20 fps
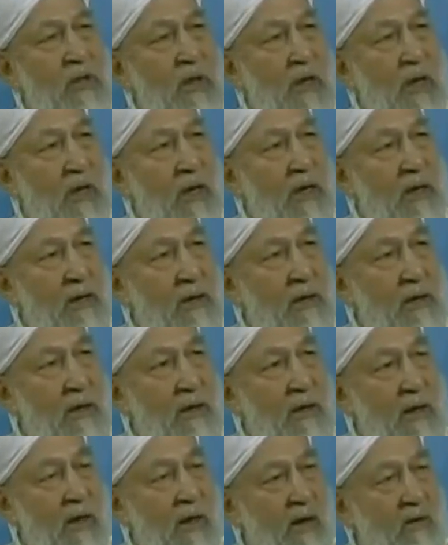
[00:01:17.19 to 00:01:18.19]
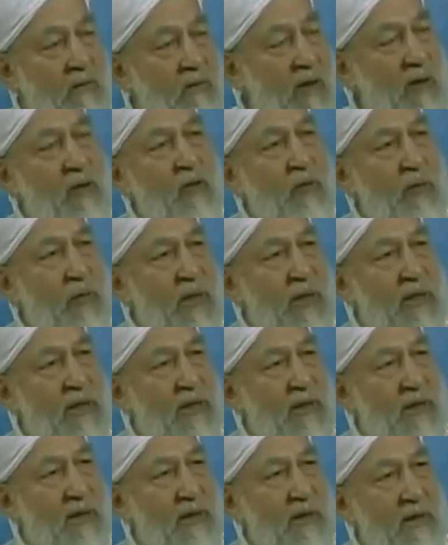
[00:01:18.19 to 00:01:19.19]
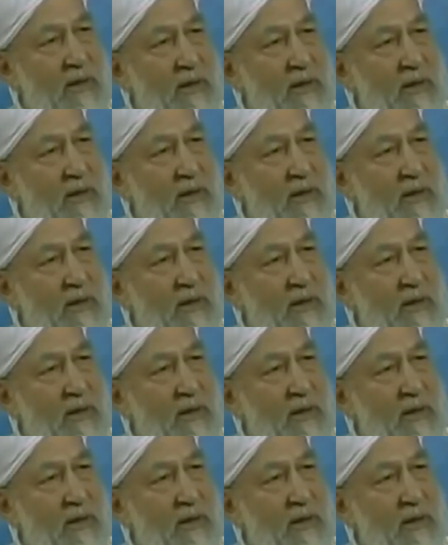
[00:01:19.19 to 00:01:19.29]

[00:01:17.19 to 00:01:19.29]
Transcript: are of one opinion